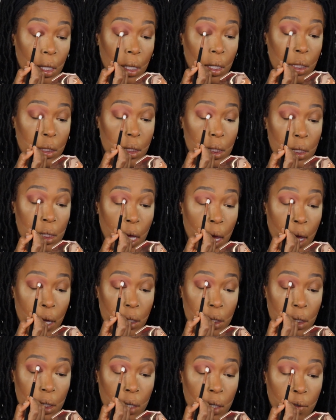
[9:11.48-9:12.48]
This is
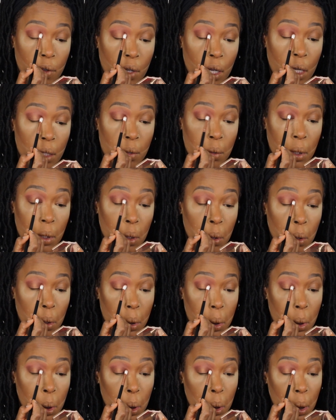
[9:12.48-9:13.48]
actually, if you guys want to know the
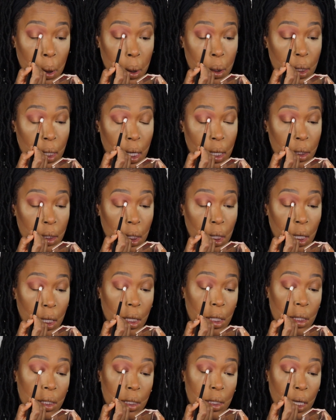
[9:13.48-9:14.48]
truth, this is actually
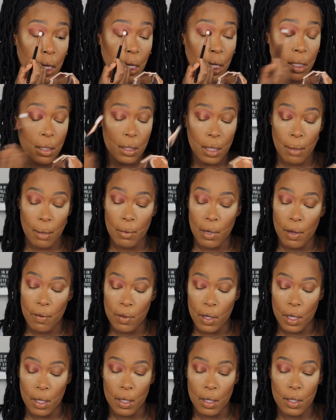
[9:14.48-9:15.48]
like the second time that
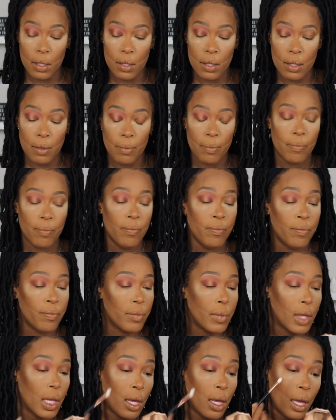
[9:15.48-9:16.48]
I've done this.
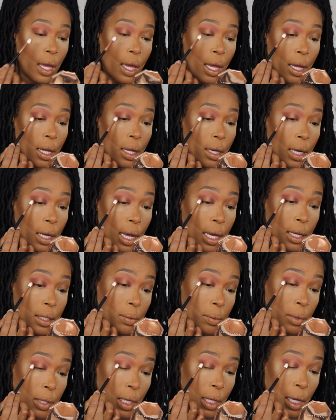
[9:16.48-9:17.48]
And as
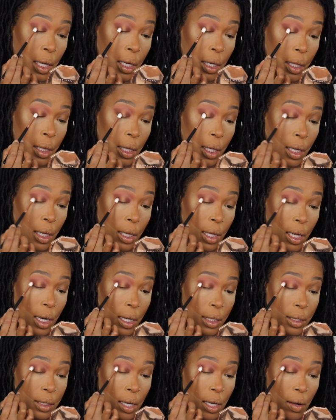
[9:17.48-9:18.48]
with anything that
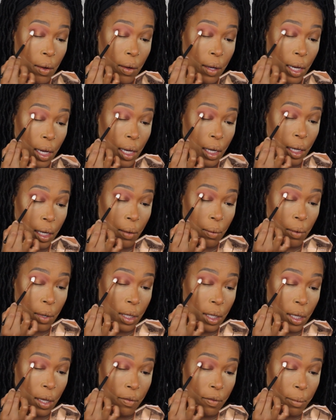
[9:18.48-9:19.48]
I tell any
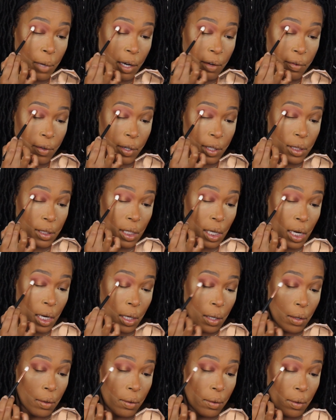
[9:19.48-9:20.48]
one of my friends that I
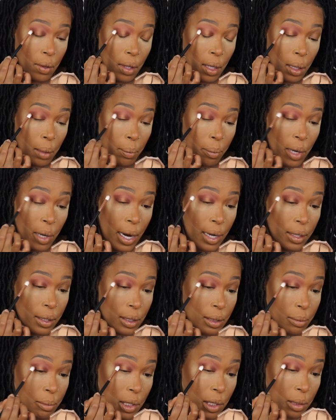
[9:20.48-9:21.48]
know,
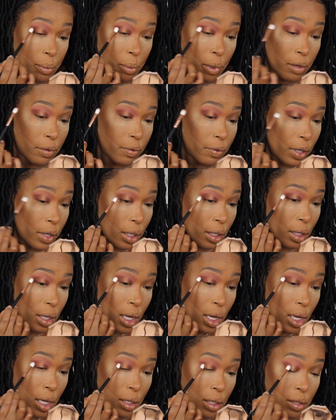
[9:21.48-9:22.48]
practice makes perfect.
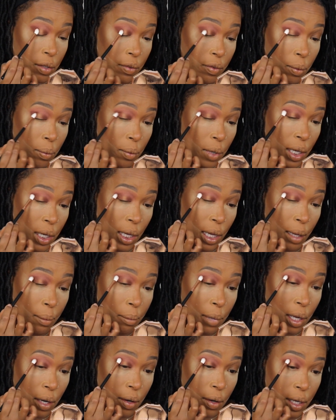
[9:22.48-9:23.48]
So if you want to
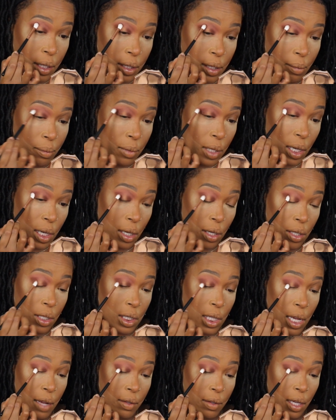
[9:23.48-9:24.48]
get better at something, you
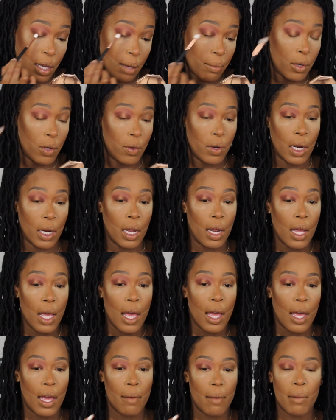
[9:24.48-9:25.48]
just have to keep doing it.
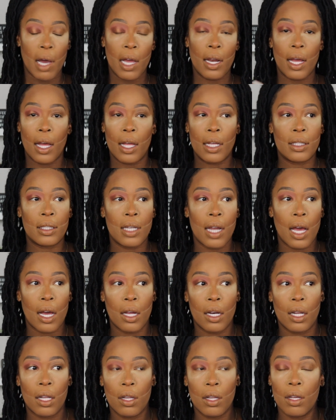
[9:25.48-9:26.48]
It's not
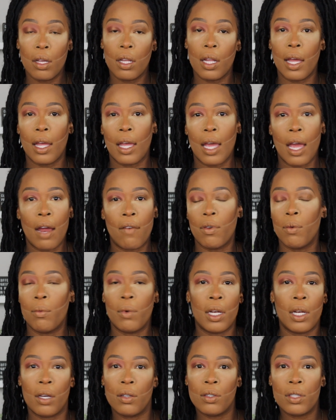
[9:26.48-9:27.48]
going to look like
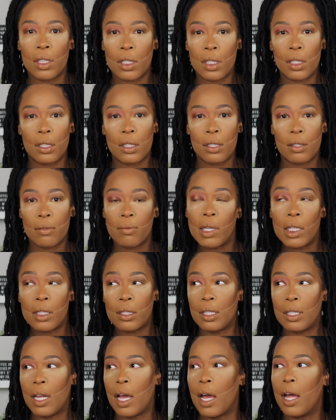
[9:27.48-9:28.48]
everyone else's.
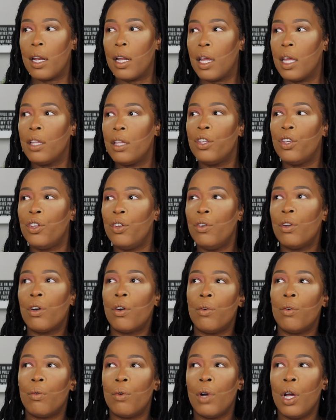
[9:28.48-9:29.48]
It's not. And you
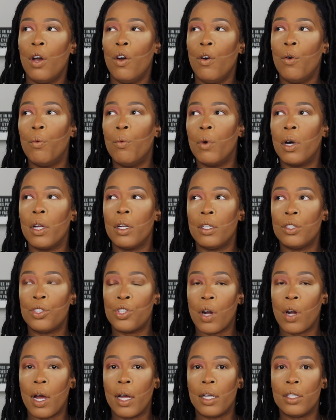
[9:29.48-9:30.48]
don't want to
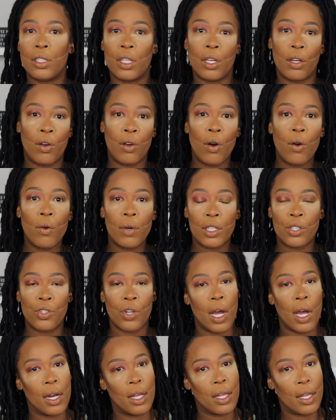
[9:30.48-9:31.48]
try to go and
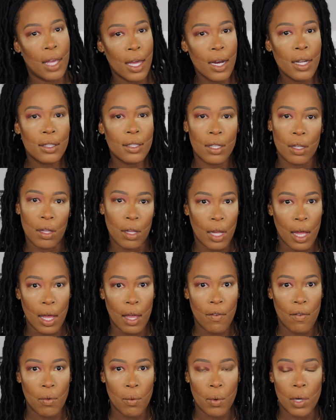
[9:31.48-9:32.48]
try to get it to look
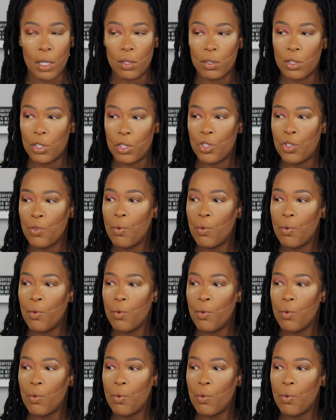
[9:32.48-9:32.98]
like everyone else's.